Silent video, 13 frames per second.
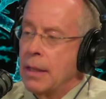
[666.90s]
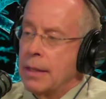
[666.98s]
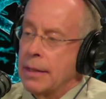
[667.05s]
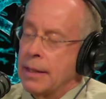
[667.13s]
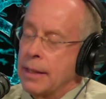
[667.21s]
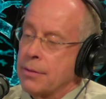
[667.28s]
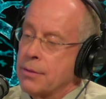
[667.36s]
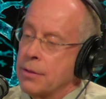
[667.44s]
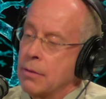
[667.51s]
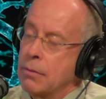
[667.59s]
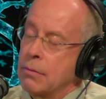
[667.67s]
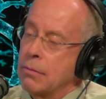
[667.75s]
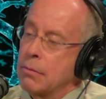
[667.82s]
Yeah,
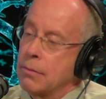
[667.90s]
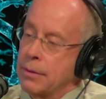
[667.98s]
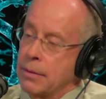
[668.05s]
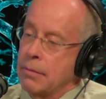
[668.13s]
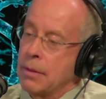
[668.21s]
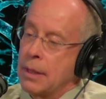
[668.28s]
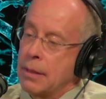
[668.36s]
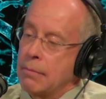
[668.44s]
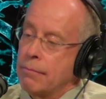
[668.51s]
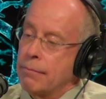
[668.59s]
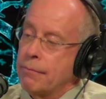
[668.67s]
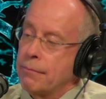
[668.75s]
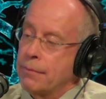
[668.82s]
so th-
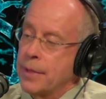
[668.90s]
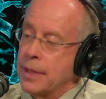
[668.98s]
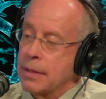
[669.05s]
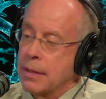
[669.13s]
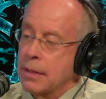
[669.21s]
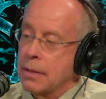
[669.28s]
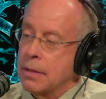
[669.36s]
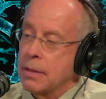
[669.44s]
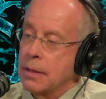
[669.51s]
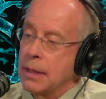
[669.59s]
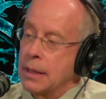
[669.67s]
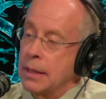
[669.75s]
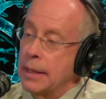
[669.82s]
um, this is
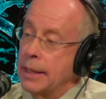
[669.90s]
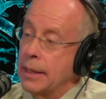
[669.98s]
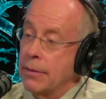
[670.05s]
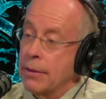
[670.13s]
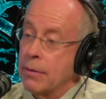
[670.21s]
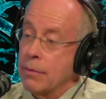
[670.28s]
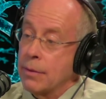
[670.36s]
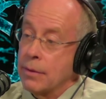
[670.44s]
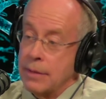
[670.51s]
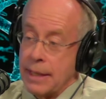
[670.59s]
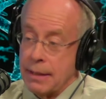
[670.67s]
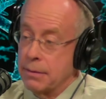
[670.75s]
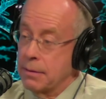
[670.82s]
uh, an area where there's
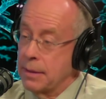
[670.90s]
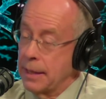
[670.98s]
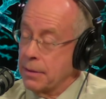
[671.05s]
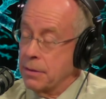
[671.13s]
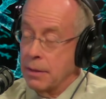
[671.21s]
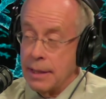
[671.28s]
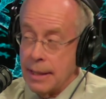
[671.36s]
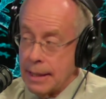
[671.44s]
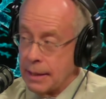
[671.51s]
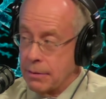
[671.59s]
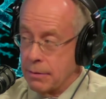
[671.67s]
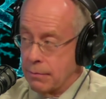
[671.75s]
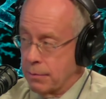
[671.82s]
act- actually
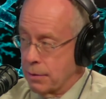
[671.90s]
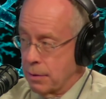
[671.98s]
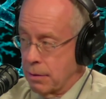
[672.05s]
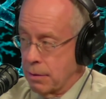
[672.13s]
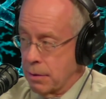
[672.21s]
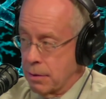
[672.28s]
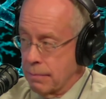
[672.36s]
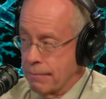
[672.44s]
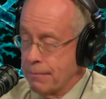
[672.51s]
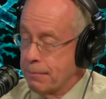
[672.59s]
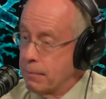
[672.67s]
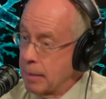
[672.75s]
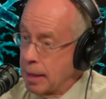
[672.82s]
active research,
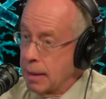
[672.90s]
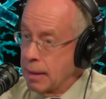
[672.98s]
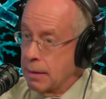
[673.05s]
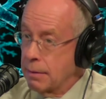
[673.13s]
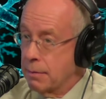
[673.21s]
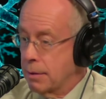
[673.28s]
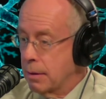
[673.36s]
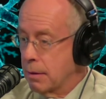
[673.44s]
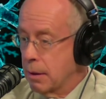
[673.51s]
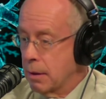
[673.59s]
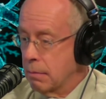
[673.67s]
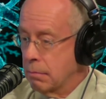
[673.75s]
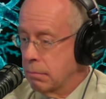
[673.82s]
and there
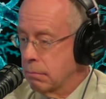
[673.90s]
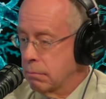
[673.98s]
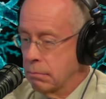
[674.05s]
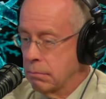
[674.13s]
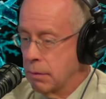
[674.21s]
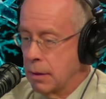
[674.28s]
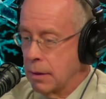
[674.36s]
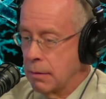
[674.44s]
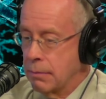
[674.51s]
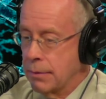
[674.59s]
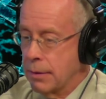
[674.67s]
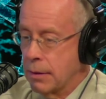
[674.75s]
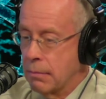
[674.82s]
are uh,
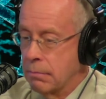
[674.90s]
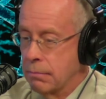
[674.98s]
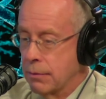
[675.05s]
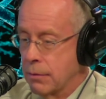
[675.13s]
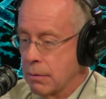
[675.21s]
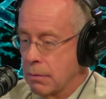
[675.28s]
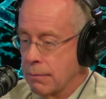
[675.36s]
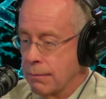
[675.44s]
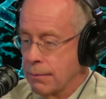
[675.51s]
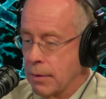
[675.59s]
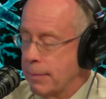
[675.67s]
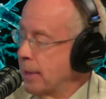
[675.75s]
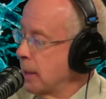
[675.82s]
there are sort of
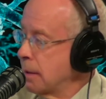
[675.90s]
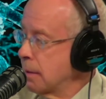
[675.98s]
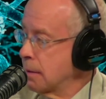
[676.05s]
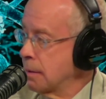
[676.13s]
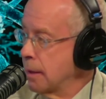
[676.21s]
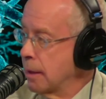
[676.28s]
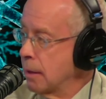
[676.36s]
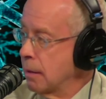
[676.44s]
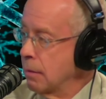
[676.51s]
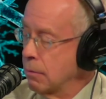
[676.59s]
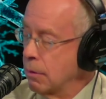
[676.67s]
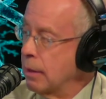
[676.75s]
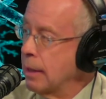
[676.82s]
committees that are
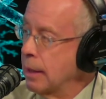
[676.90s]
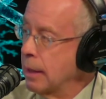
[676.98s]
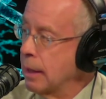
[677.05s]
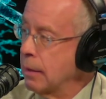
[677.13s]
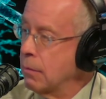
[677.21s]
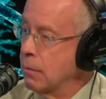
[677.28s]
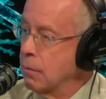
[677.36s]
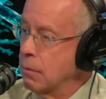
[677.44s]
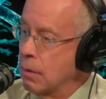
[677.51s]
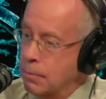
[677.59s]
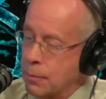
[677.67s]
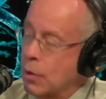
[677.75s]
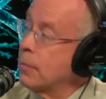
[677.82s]
looking at
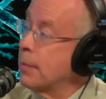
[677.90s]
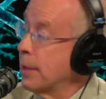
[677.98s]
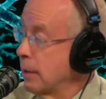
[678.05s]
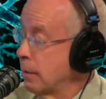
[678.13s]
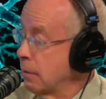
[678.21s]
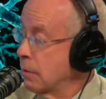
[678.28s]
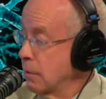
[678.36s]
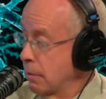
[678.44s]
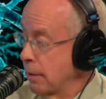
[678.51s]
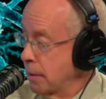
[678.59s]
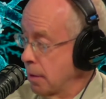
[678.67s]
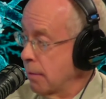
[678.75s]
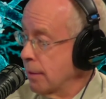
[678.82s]
appropriate use
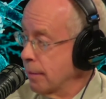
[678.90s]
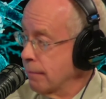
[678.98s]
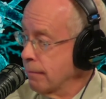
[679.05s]
criteria